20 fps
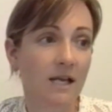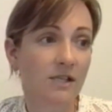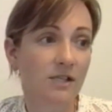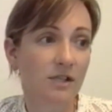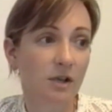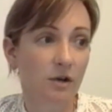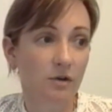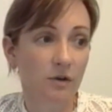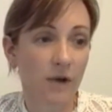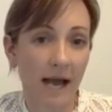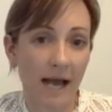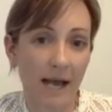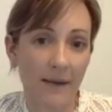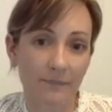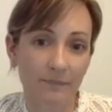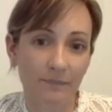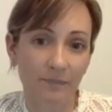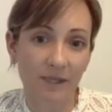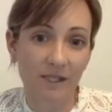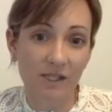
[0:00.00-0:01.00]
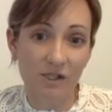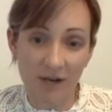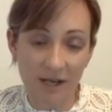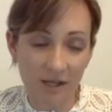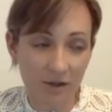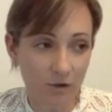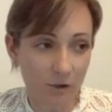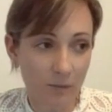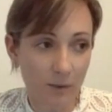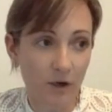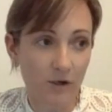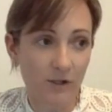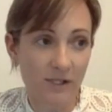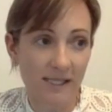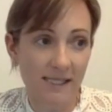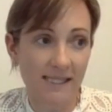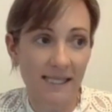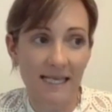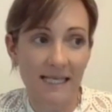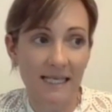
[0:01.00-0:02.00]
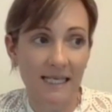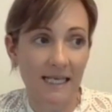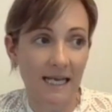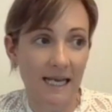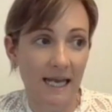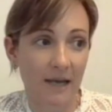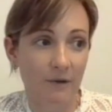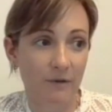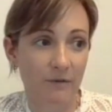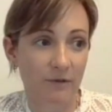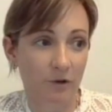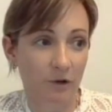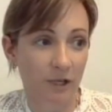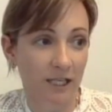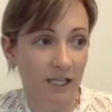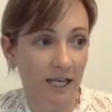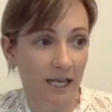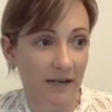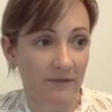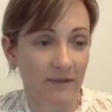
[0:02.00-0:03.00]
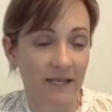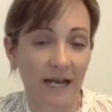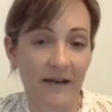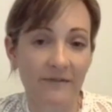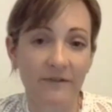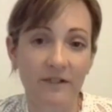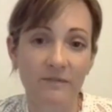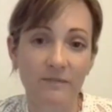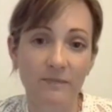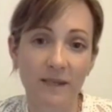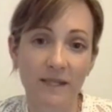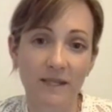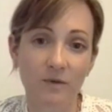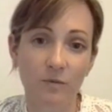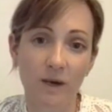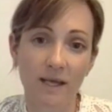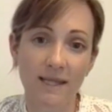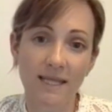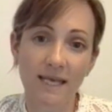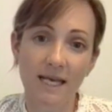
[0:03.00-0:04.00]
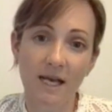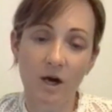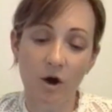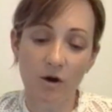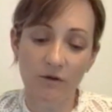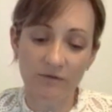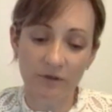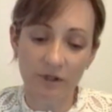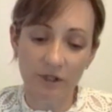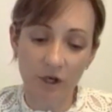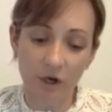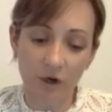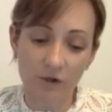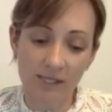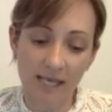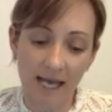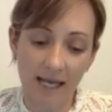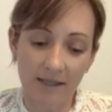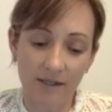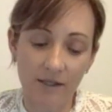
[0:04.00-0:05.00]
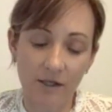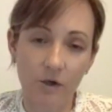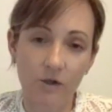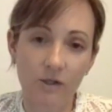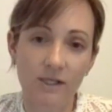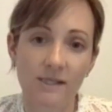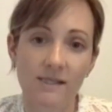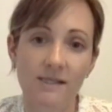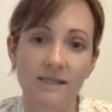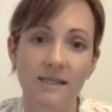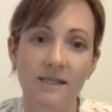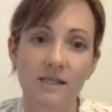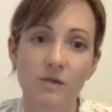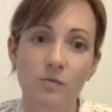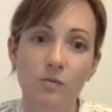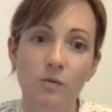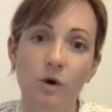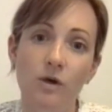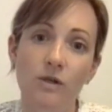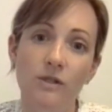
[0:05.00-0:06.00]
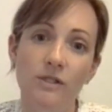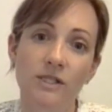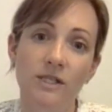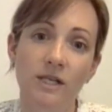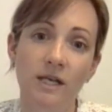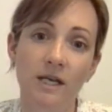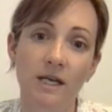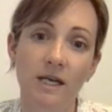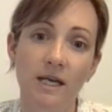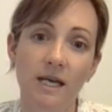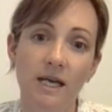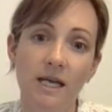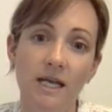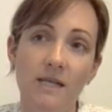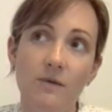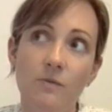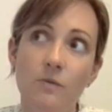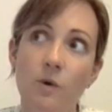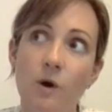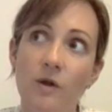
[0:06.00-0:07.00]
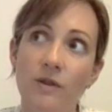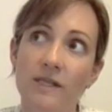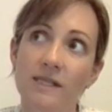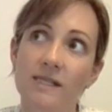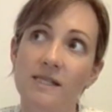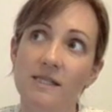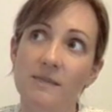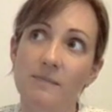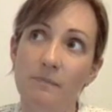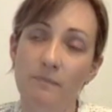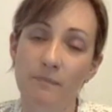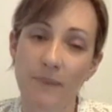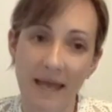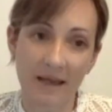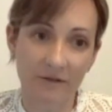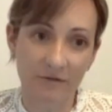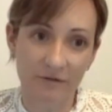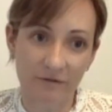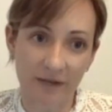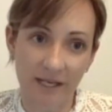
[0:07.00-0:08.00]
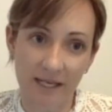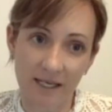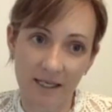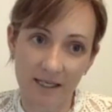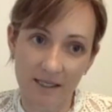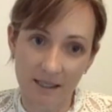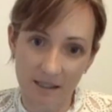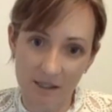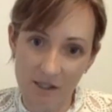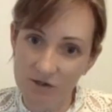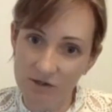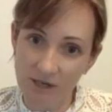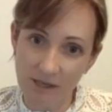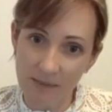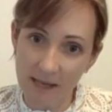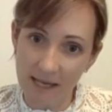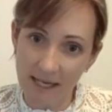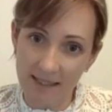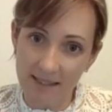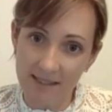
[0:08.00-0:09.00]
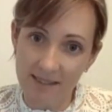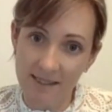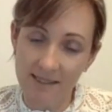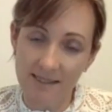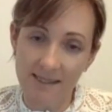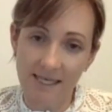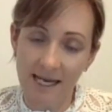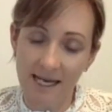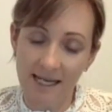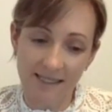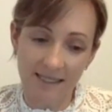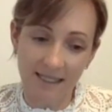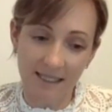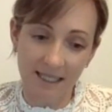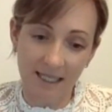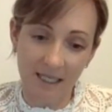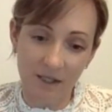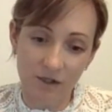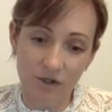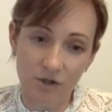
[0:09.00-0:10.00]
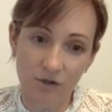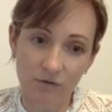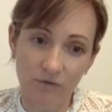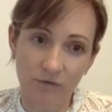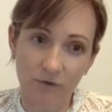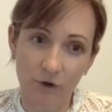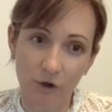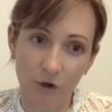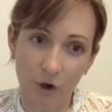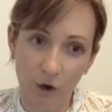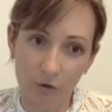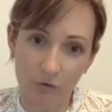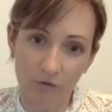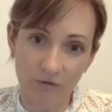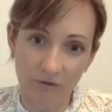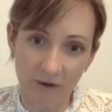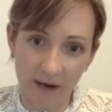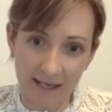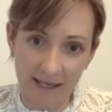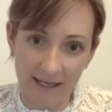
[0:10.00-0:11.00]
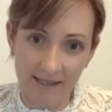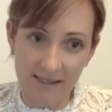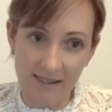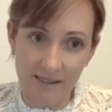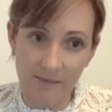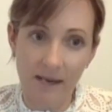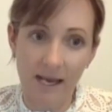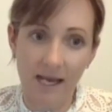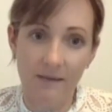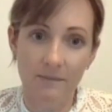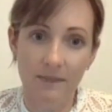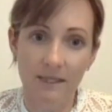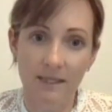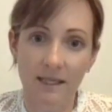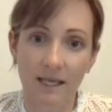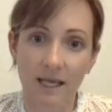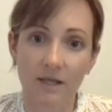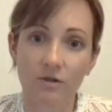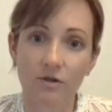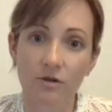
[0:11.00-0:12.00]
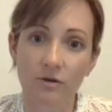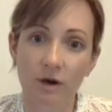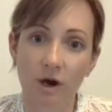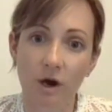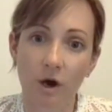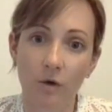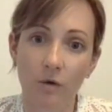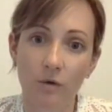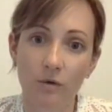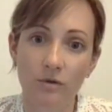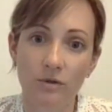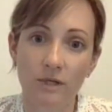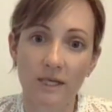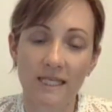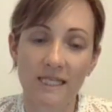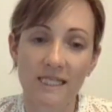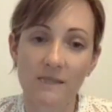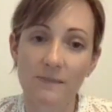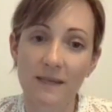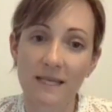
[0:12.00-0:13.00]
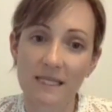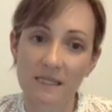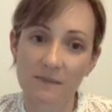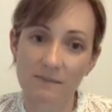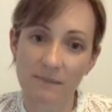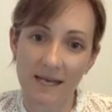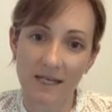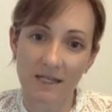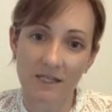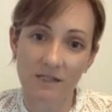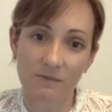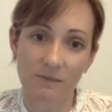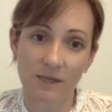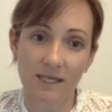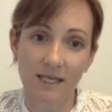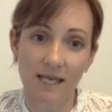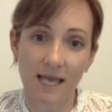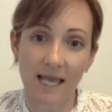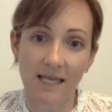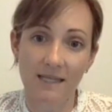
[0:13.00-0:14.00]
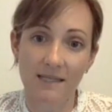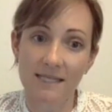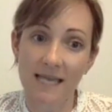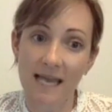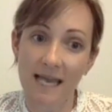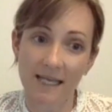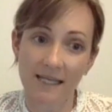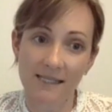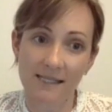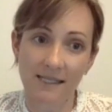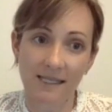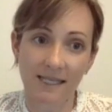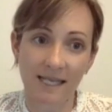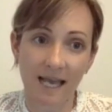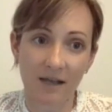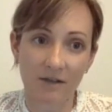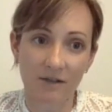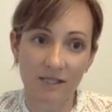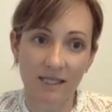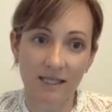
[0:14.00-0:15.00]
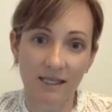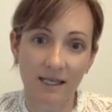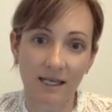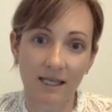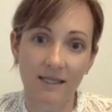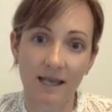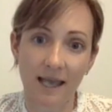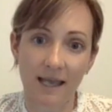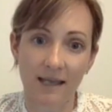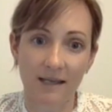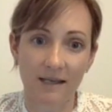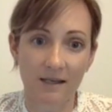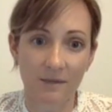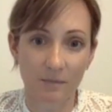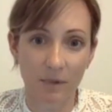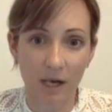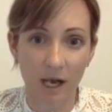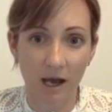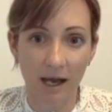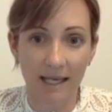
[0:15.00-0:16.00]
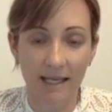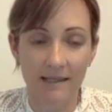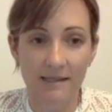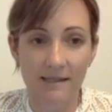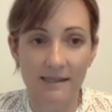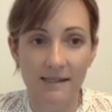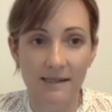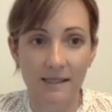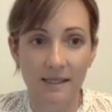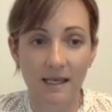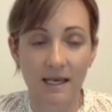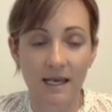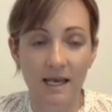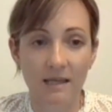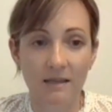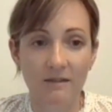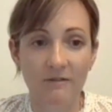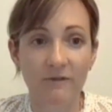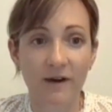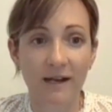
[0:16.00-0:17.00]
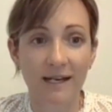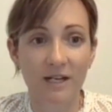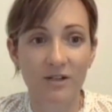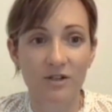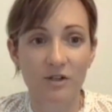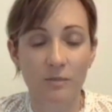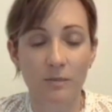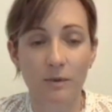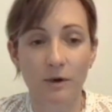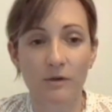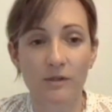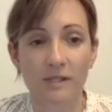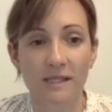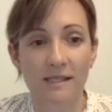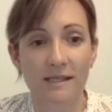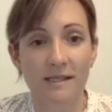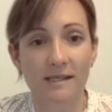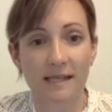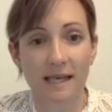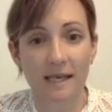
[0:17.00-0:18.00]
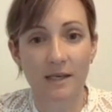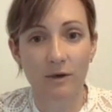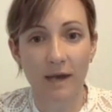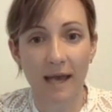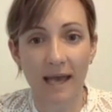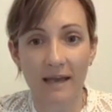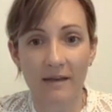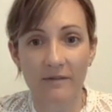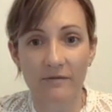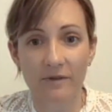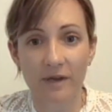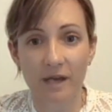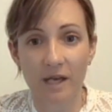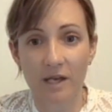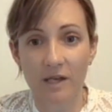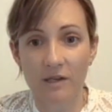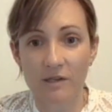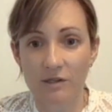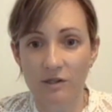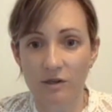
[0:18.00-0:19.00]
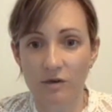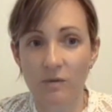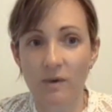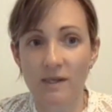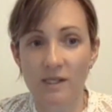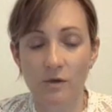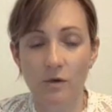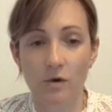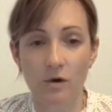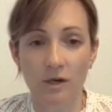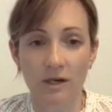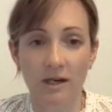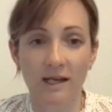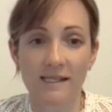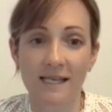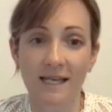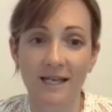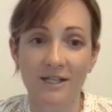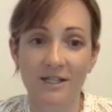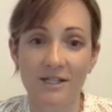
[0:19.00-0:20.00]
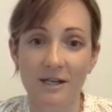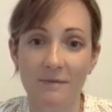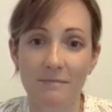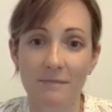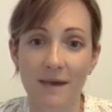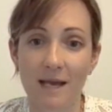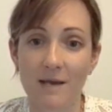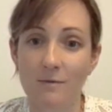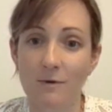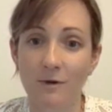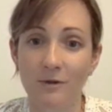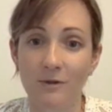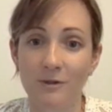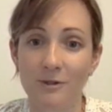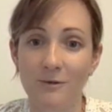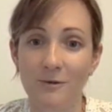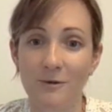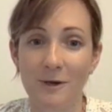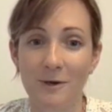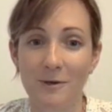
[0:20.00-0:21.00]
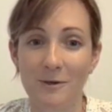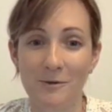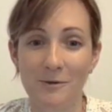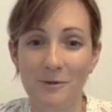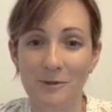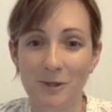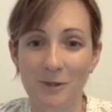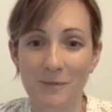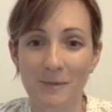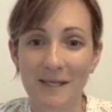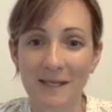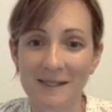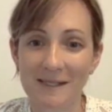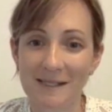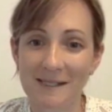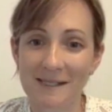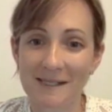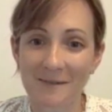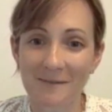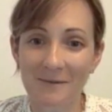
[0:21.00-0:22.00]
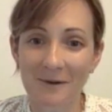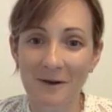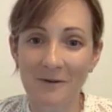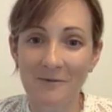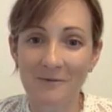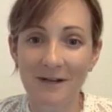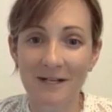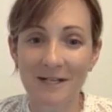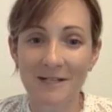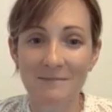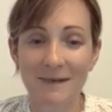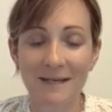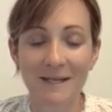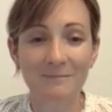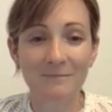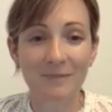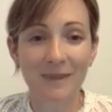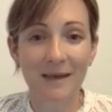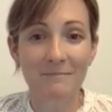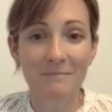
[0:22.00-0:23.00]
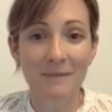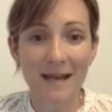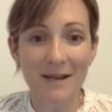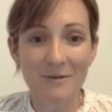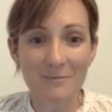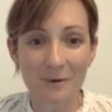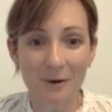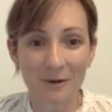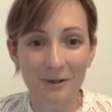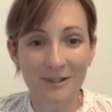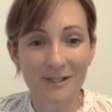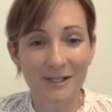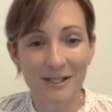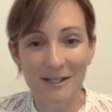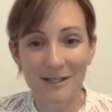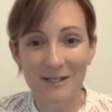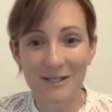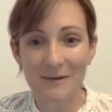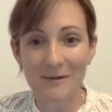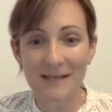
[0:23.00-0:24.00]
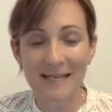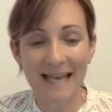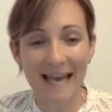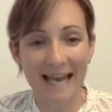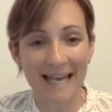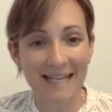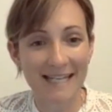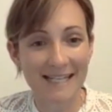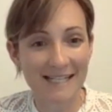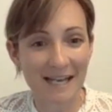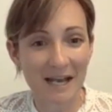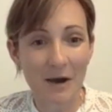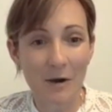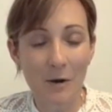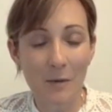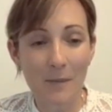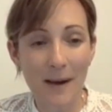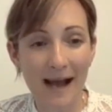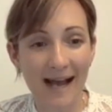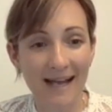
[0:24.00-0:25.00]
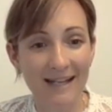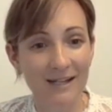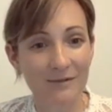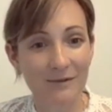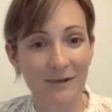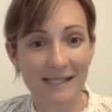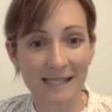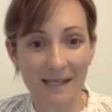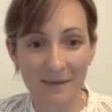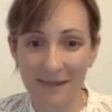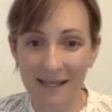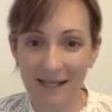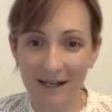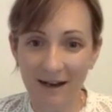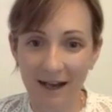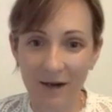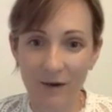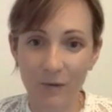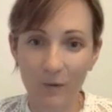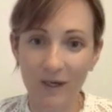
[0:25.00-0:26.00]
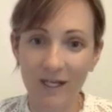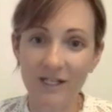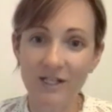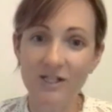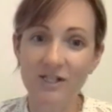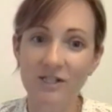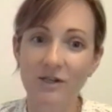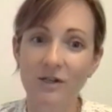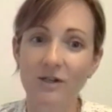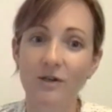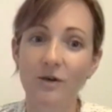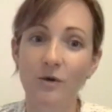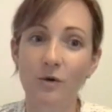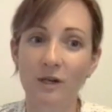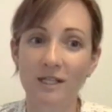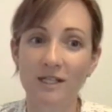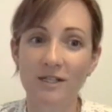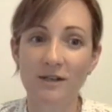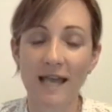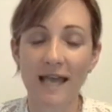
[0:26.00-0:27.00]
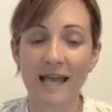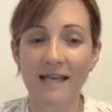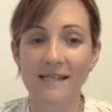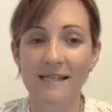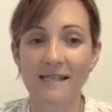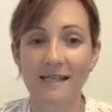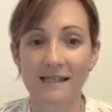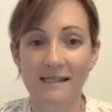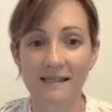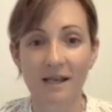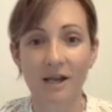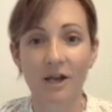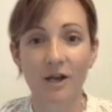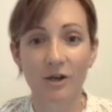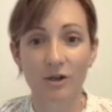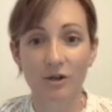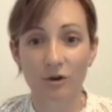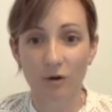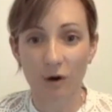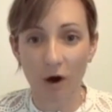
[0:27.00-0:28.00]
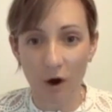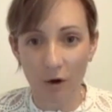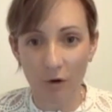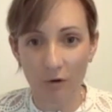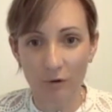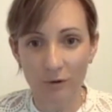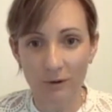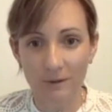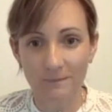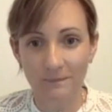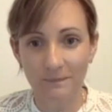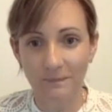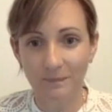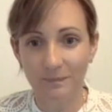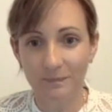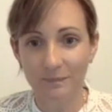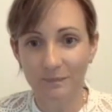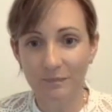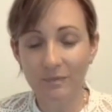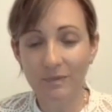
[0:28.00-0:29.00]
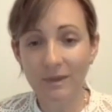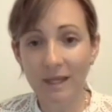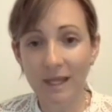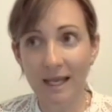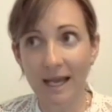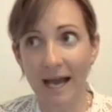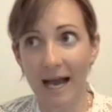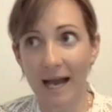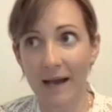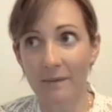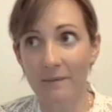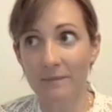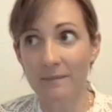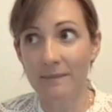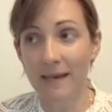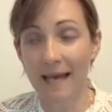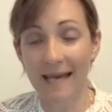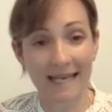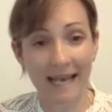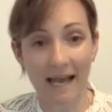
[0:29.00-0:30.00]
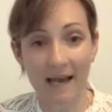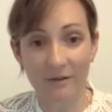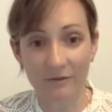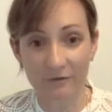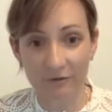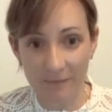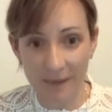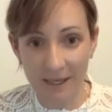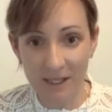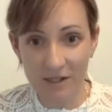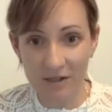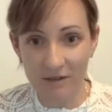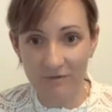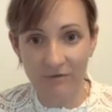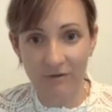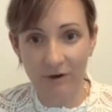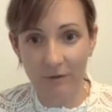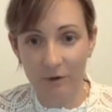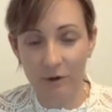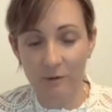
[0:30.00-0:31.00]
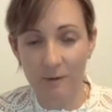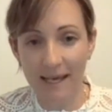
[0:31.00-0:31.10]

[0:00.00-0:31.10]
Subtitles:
So straight through processing, we've already kind of covered, but the one that often goes unnoticed is what this bank feed streamlined data can do for your own finance department and your own expense management and tax and accounting and compliance and the financial processes that you have. So you as an organisation may want to, and I'll use Dermot because he's sitting right in front of me, may want to engage or partner with something like WYCH in order to access your own account information from your